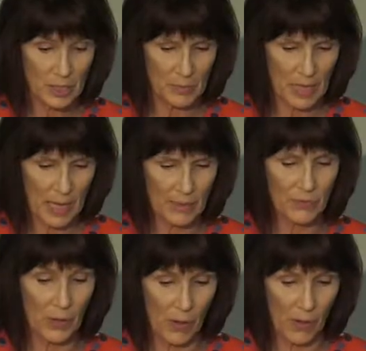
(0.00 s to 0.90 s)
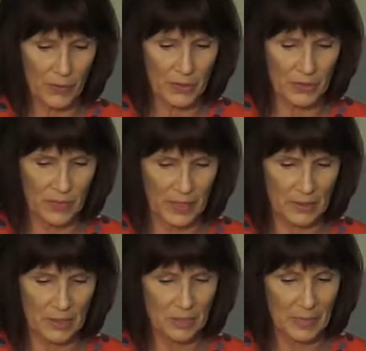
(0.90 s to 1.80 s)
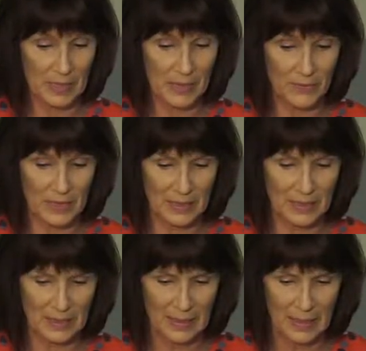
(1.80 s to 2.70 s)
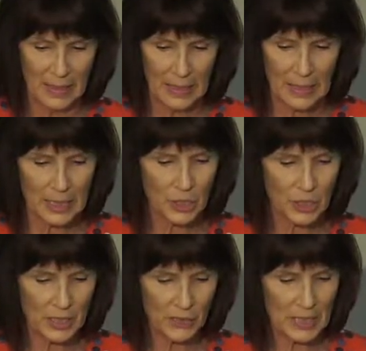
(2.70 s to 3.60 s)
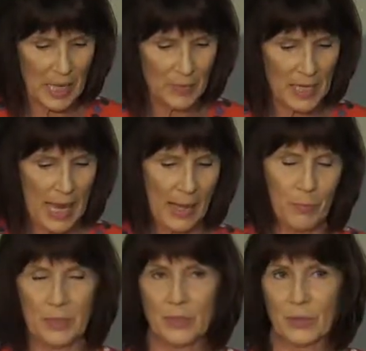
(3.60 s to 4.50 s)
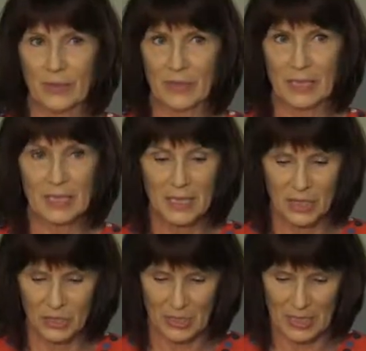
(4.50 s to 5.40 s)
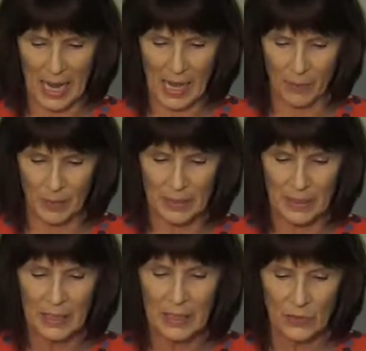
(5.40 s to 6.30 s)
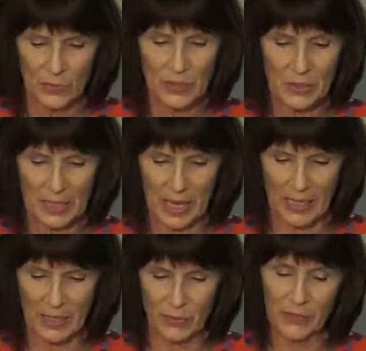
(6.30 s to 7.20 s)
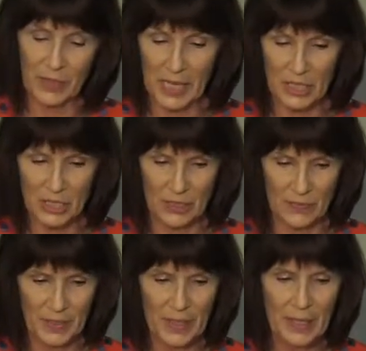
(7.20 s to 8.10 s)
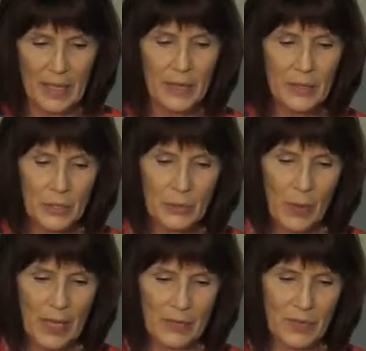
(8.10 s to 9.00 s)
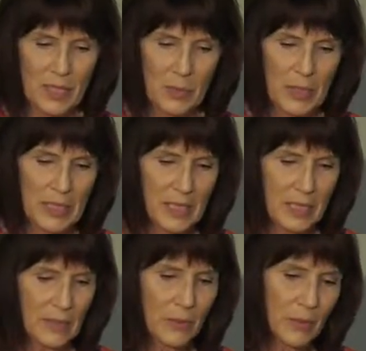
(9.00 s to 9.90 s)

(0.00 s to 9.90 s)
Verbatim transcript: some time for all those veils to be lifted. Each and every time it happened, or even continues to happen, feels like a revelation, a new way of experiencing the